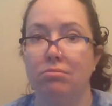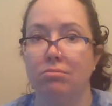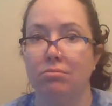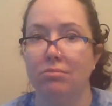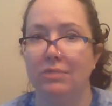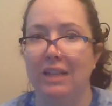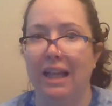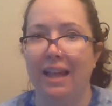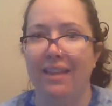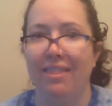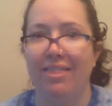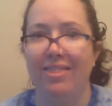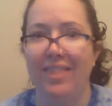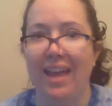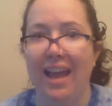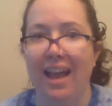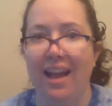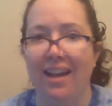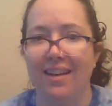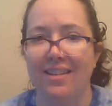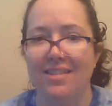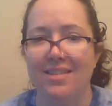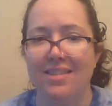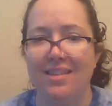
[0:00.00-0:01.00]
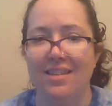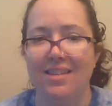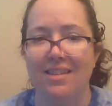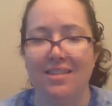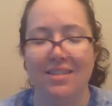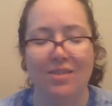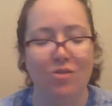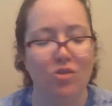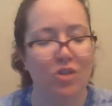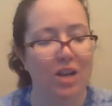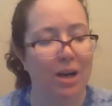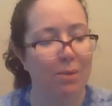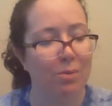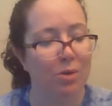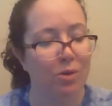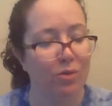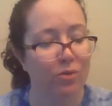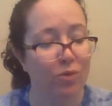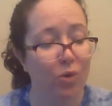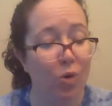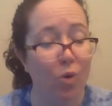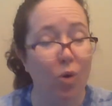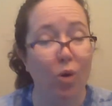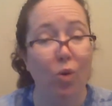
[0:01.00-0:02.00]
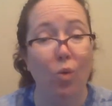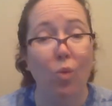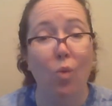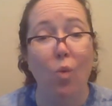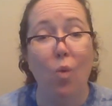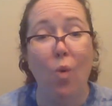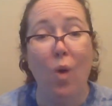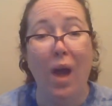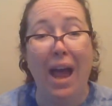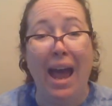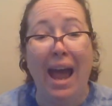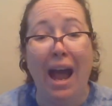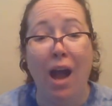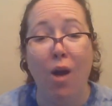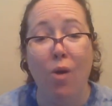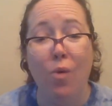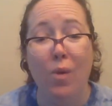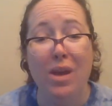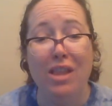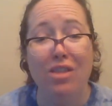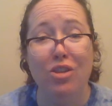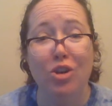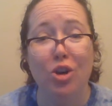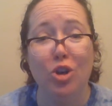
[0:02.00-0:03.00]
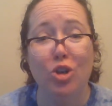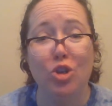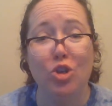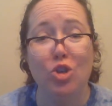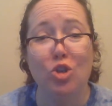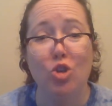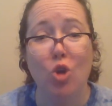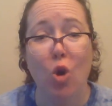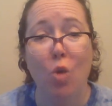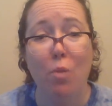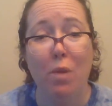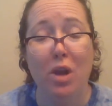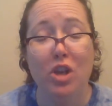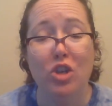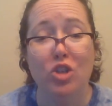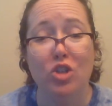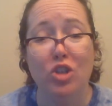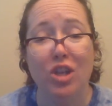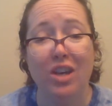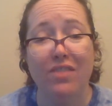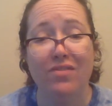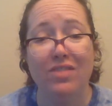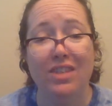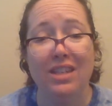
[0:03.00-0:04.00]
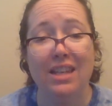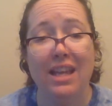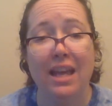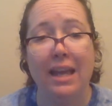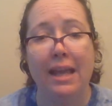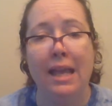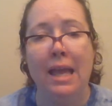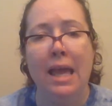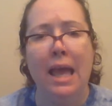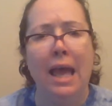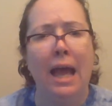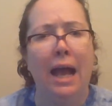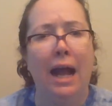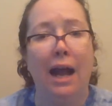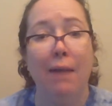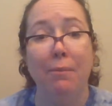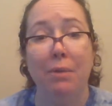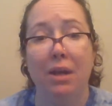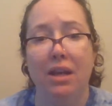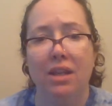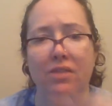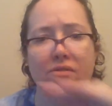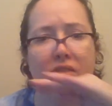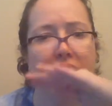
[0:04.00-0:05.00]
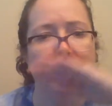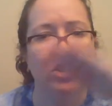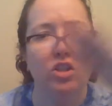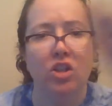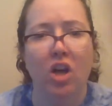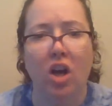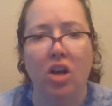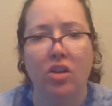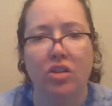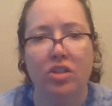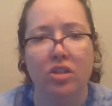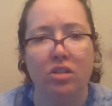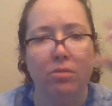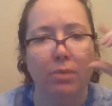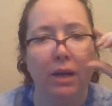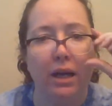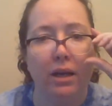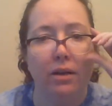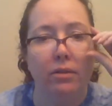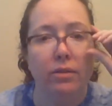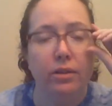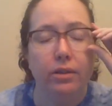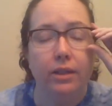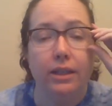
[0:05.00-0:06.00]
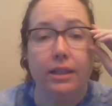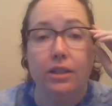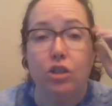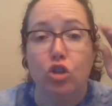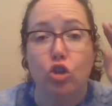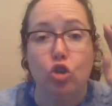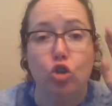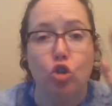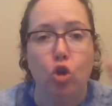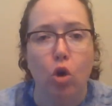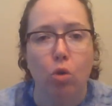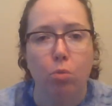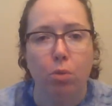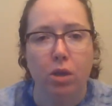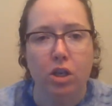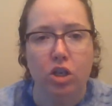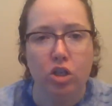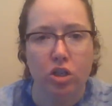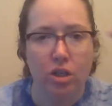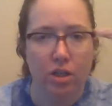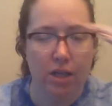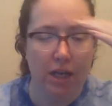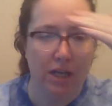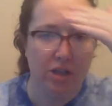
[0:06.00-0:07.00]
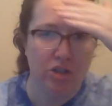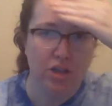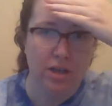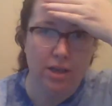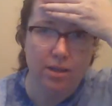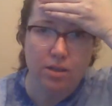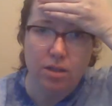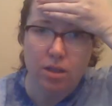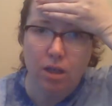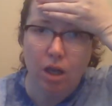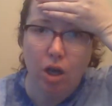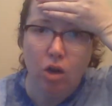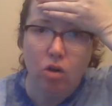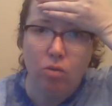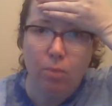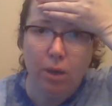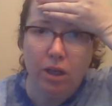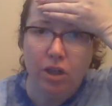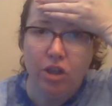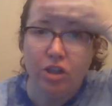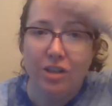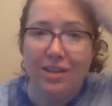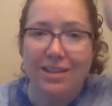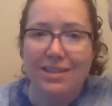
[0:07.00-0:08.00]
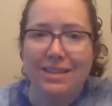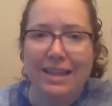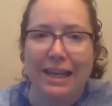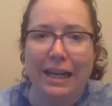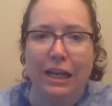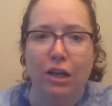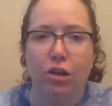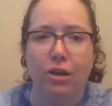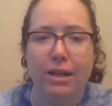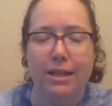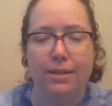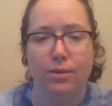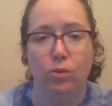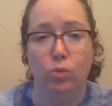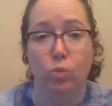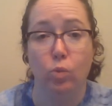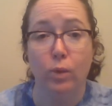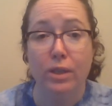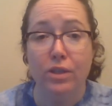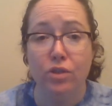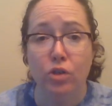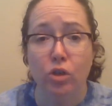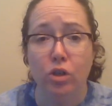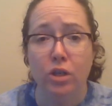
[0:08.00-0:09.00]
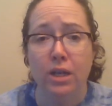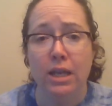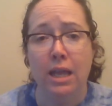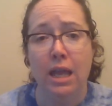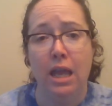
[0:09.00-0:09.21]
And that is the end of chapter 4. Wow, we learned so much stuff today. I'm not even going to talk to you about it, really. There's so much to digest. Oh my goodness, Harry is a wizard.